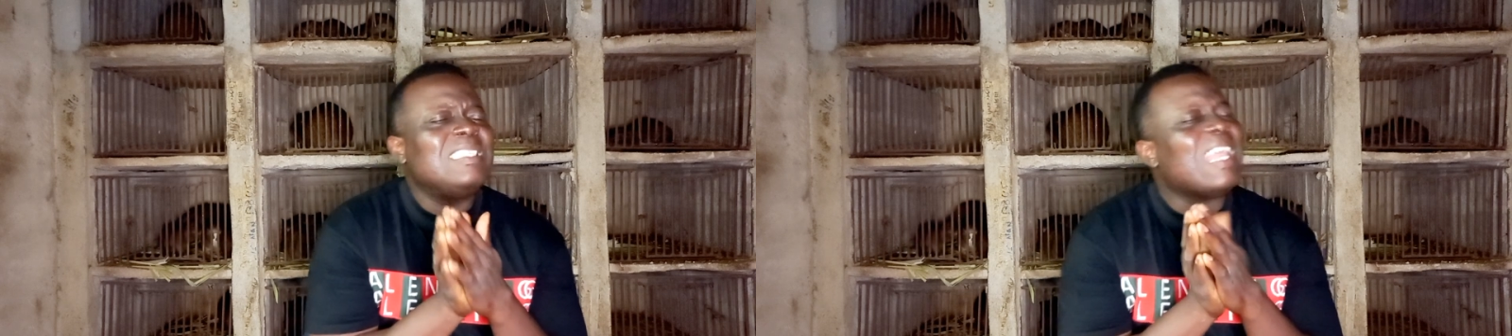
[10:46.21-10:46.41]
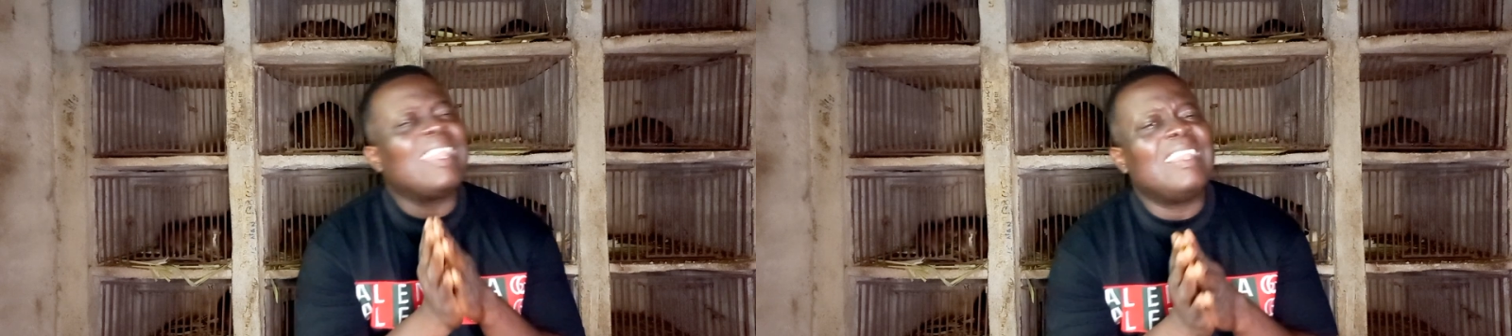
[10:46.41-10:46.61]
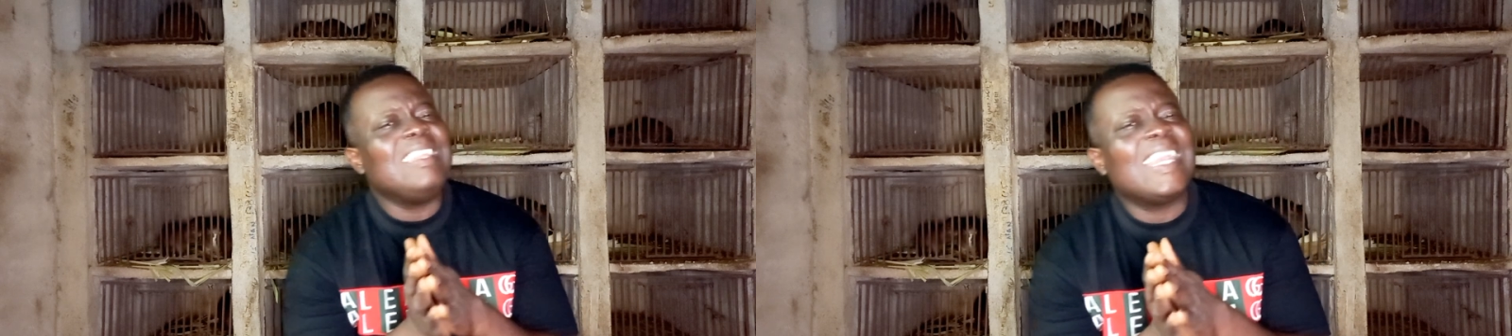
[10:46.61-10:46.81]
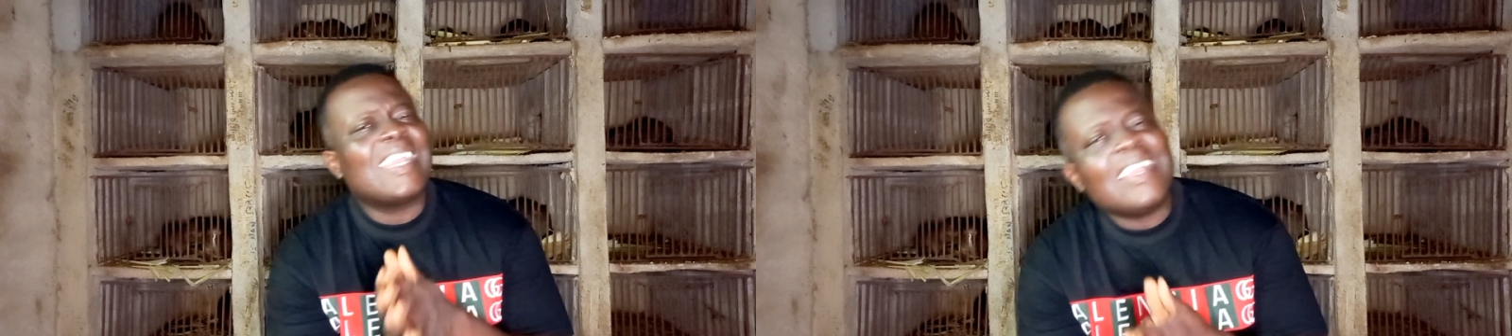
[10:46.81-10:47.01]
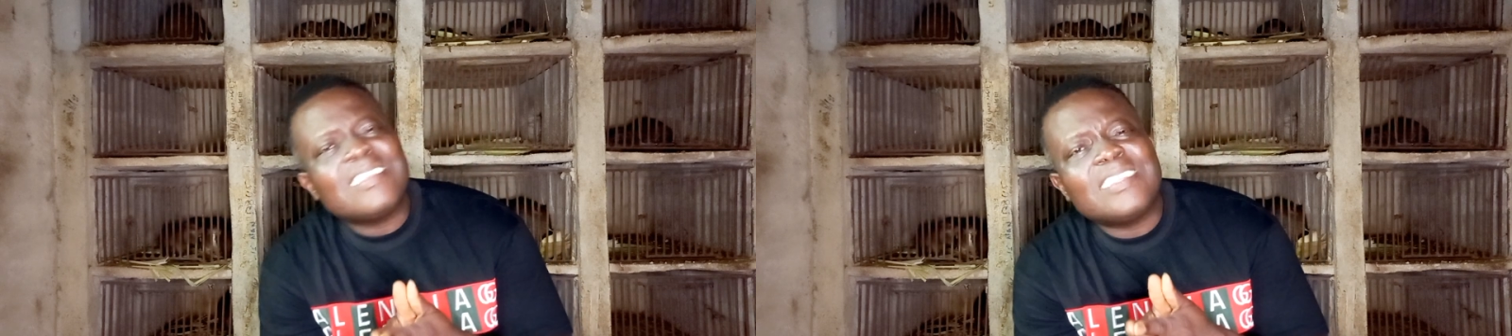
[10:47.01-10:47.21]
it's hardly they
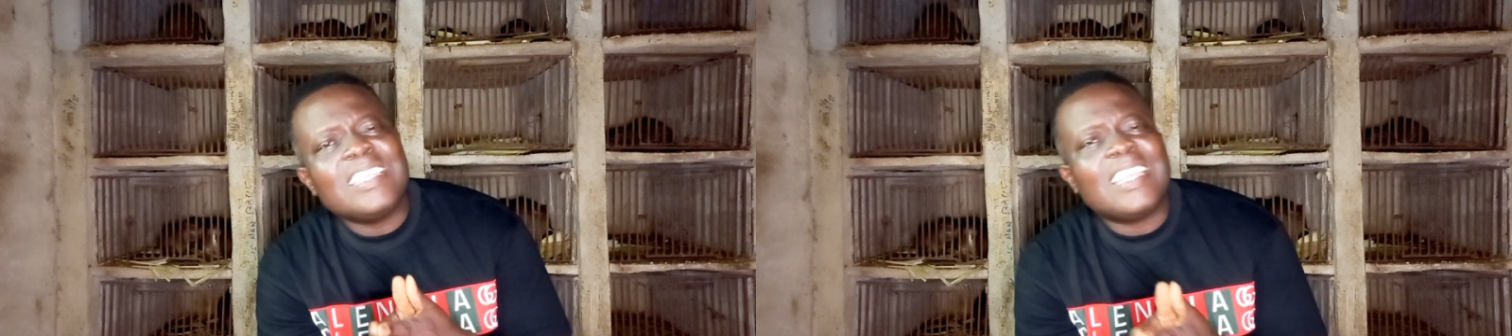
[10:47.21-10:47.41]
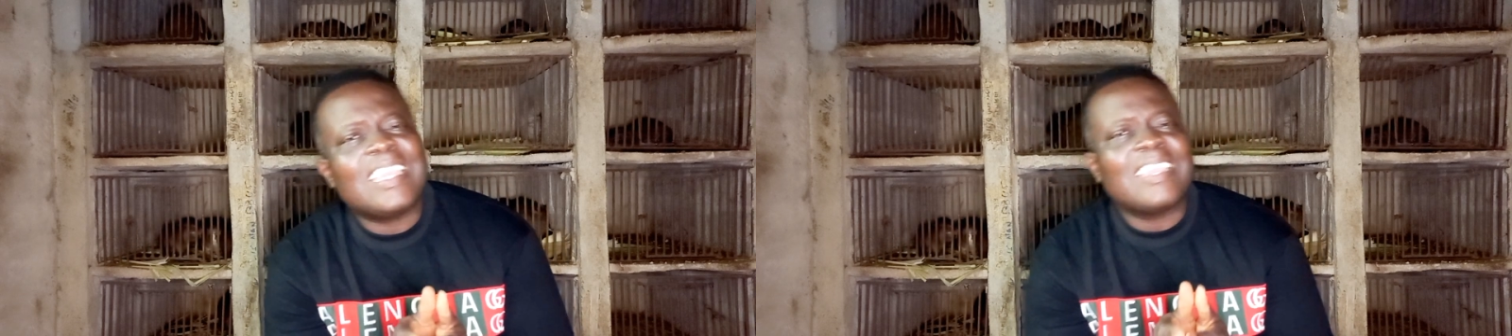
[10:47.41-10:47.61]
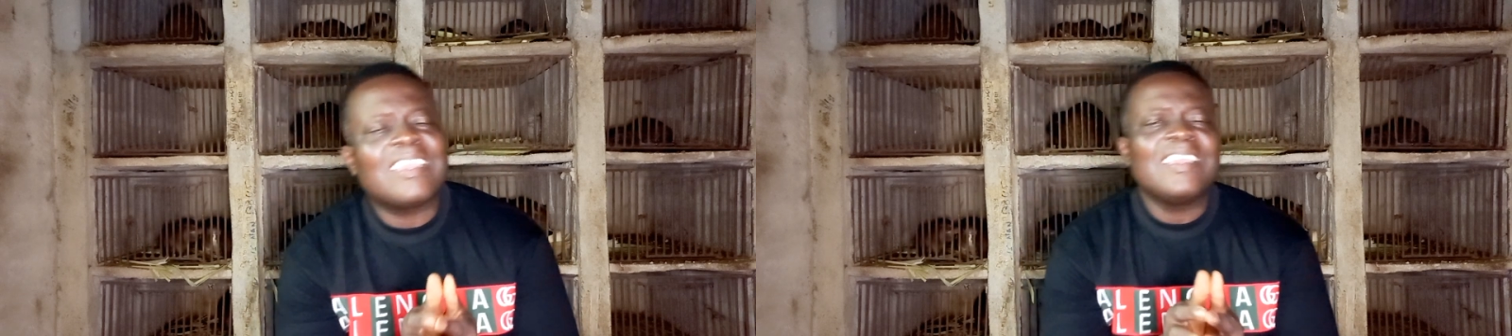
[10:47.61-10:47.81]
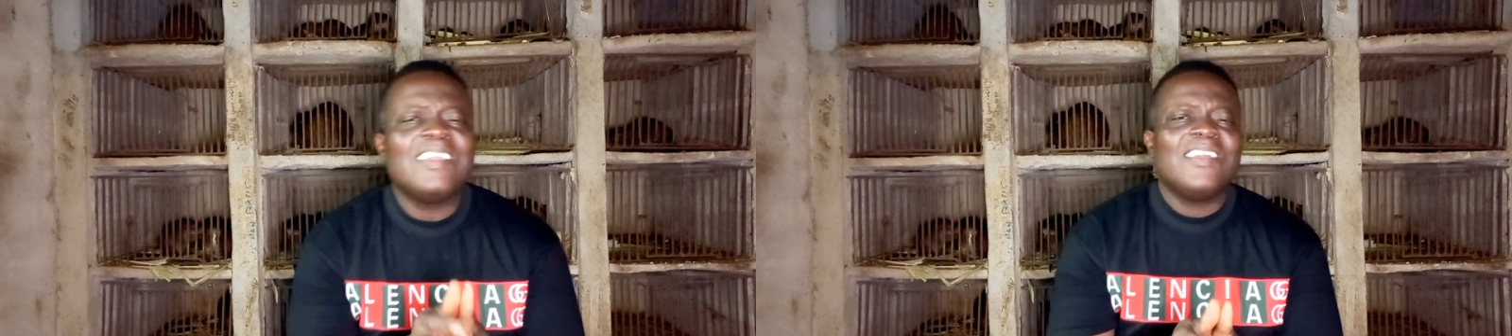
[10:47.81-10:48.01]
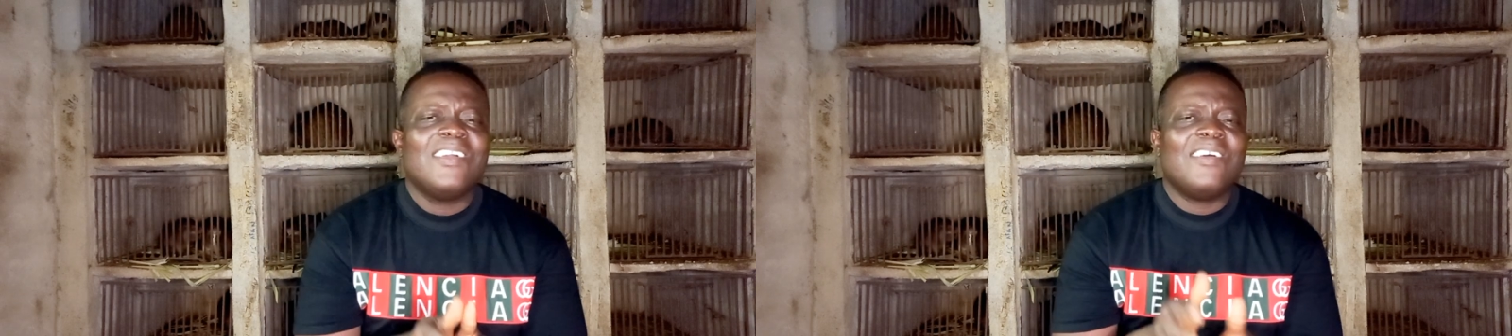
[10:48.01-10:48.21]
get sick,
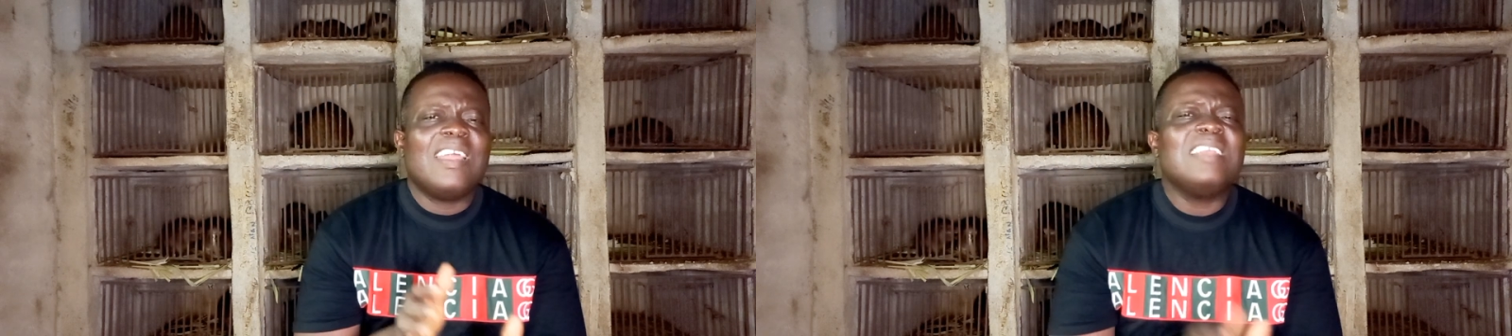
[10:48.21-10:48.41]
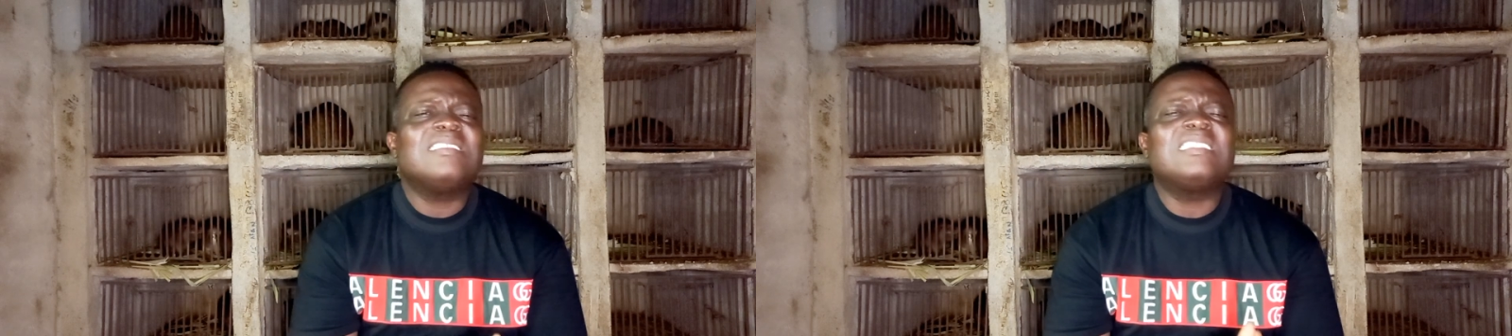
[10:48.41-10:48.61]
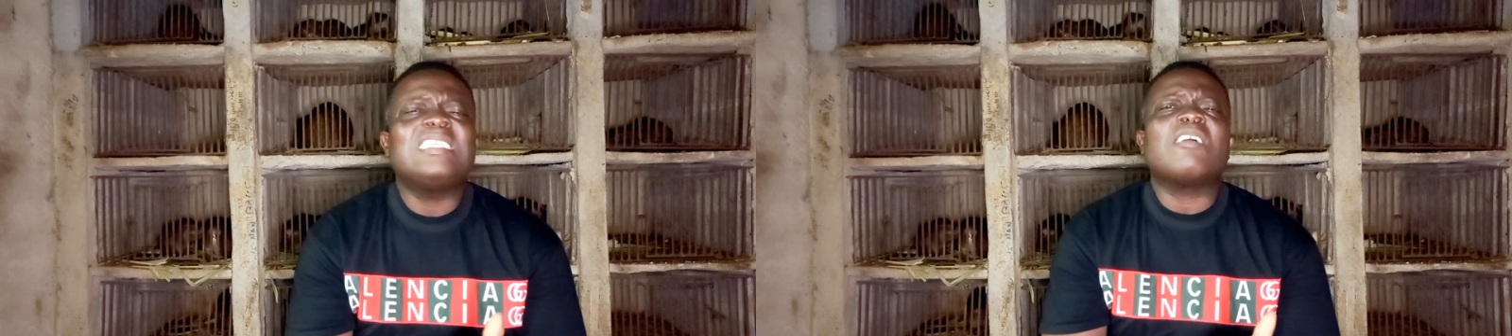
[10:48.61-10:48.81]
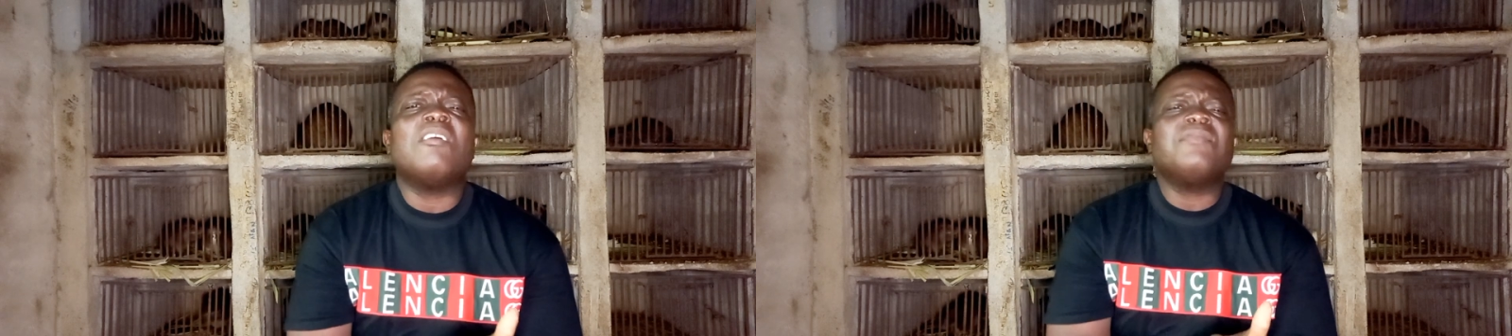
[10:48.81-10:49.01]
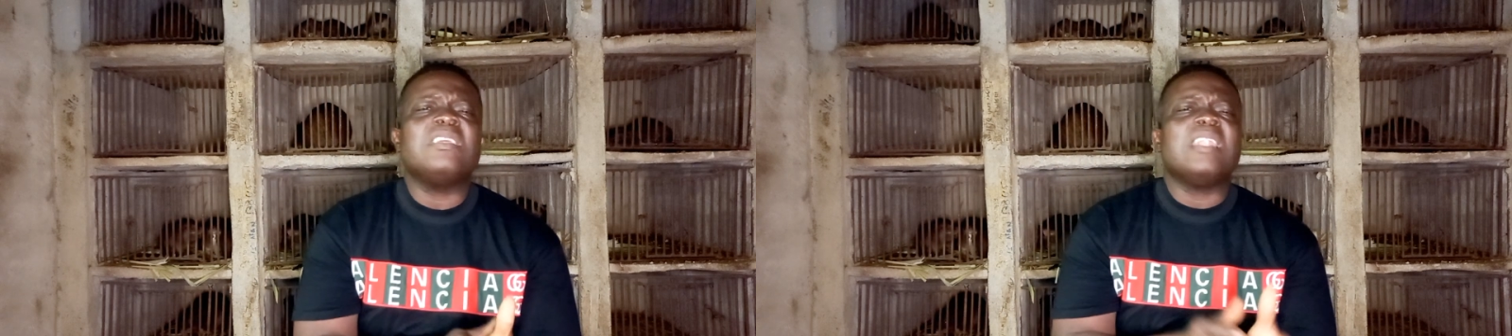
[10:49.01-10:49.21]
all right?
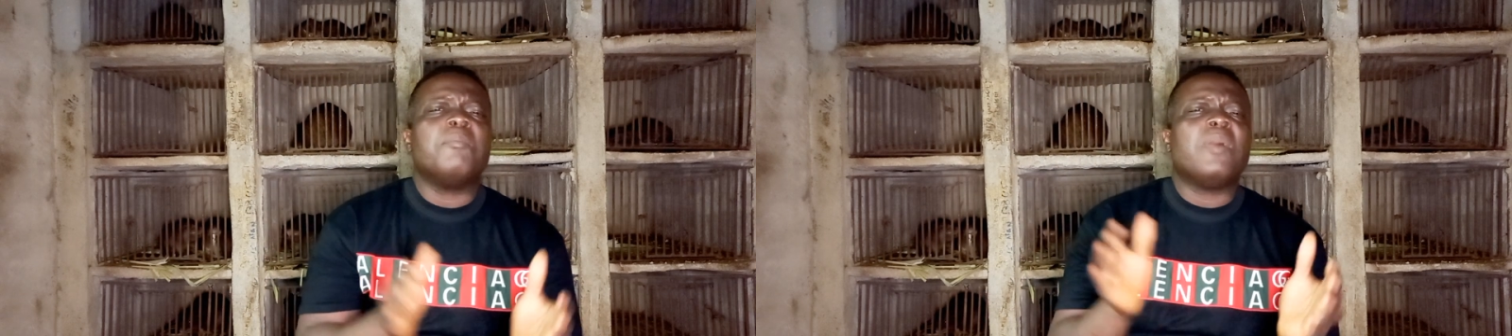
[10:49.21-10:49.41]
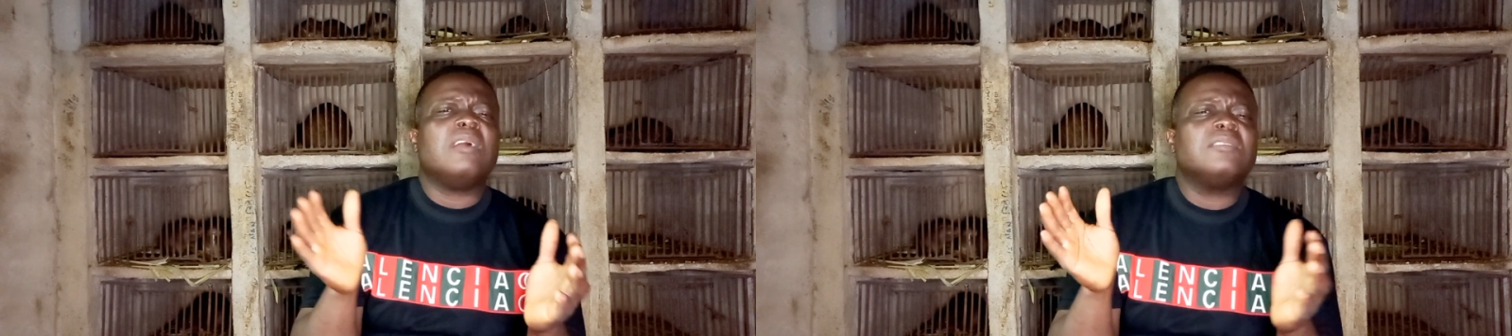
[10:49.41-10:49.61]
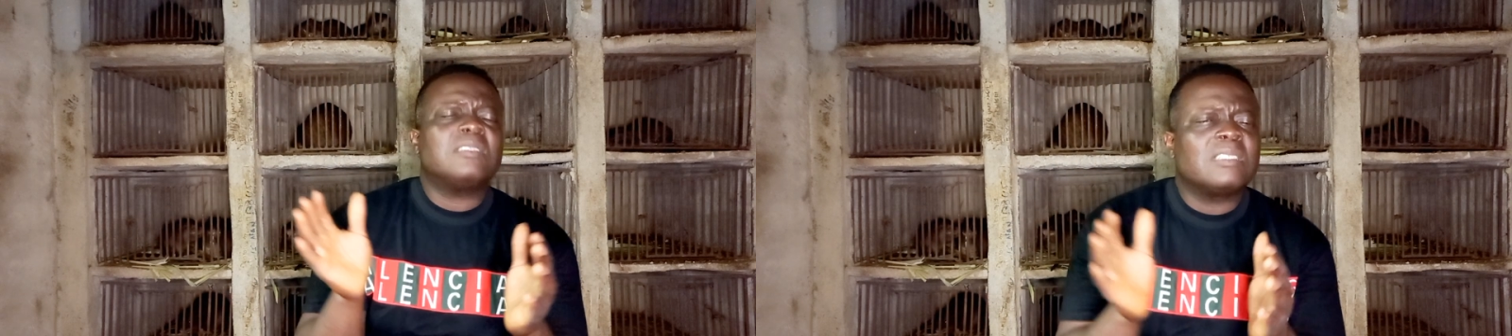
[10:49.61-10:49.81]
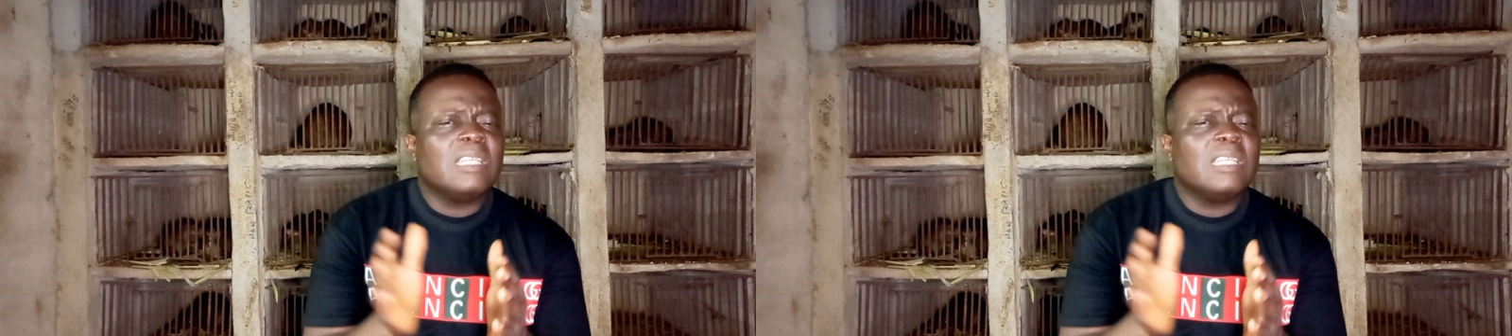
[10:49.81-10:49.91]
Second thing about